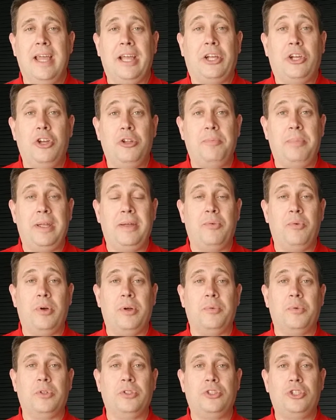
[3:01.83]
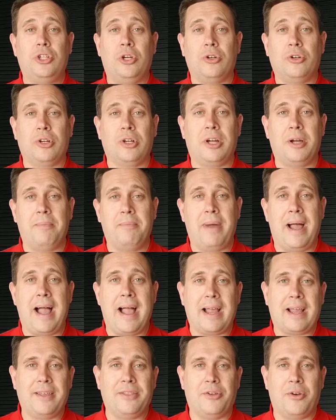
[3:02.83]
It could be when children come
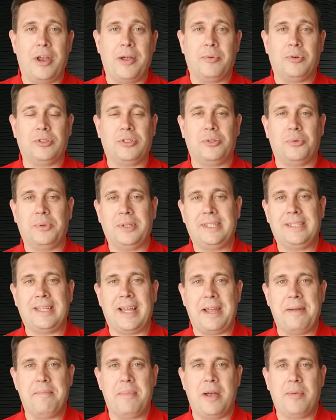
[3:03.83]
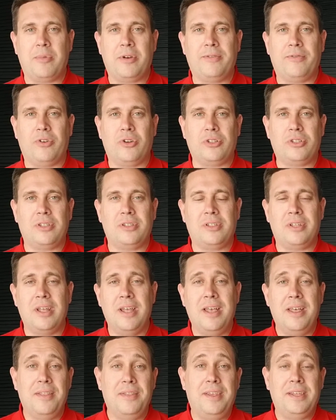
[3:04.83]
back and they're able to recite memory verses.
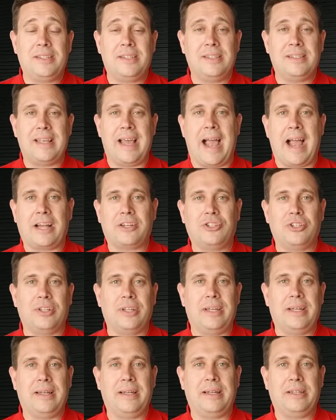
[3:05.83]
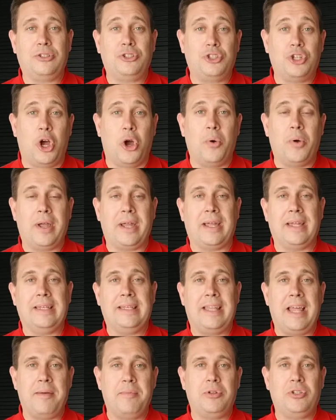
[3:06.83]
This is actually showing
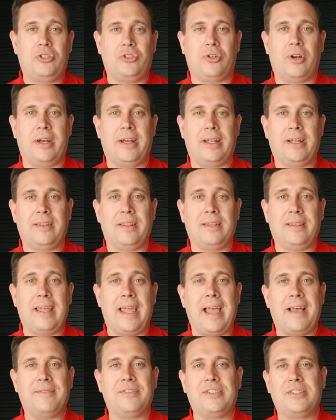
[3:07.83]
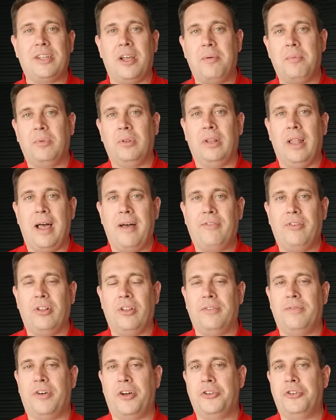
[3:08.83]
and demonstrating that they have some
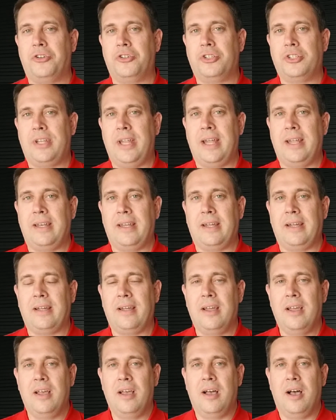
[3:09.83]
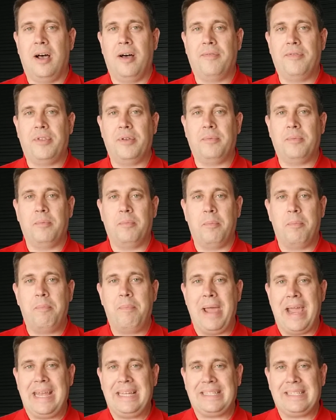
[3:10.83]
level of understanding of the
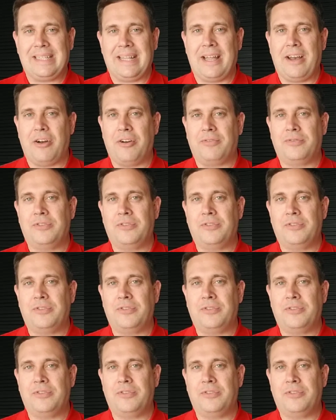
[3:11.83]
base layer